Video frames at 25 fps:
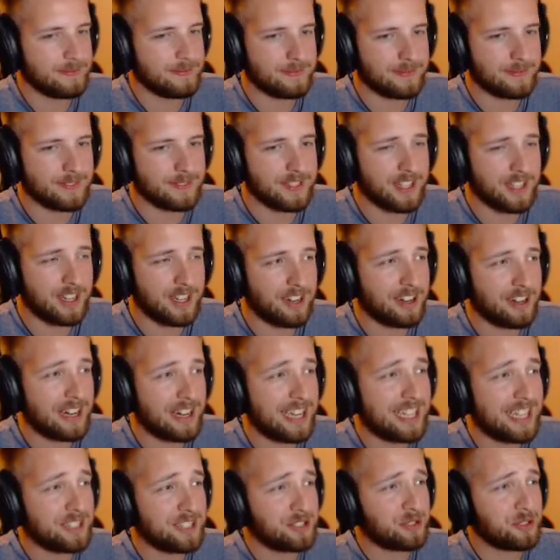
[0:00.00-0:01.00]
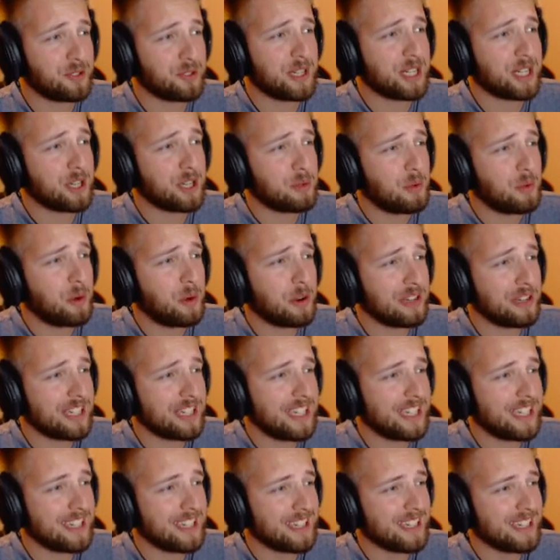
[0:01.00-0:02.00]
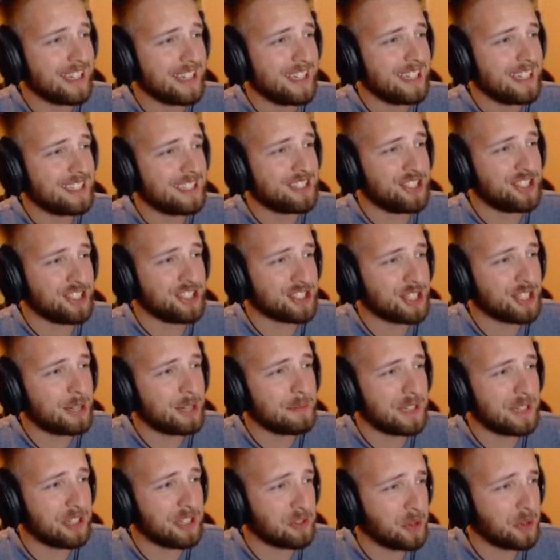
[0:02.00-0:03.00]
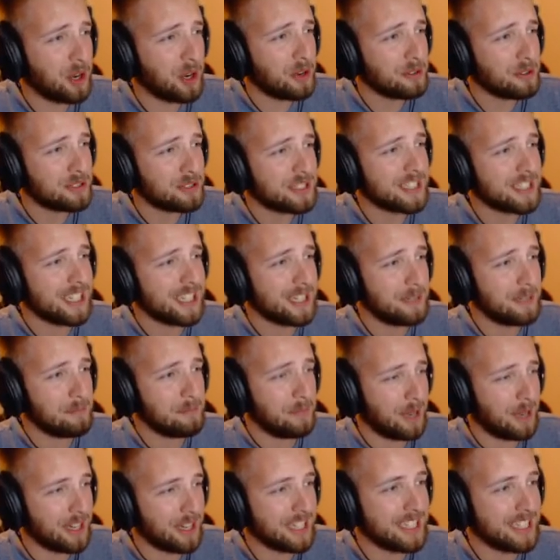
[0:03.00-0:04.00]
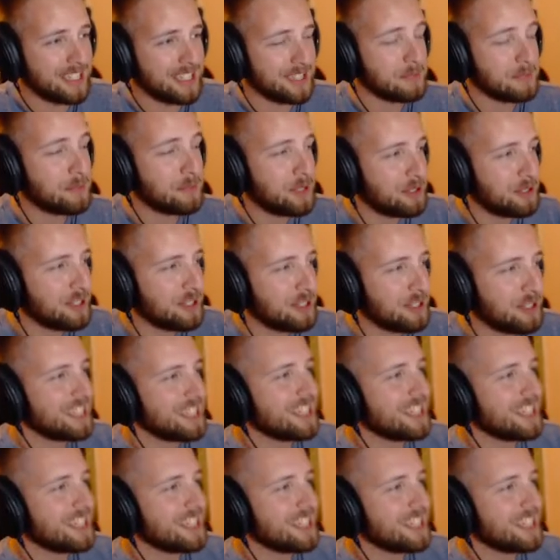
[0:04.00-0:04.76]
All right, trigger warning. Jaded. Shit's gonna be gross. Get a bucket to puke in.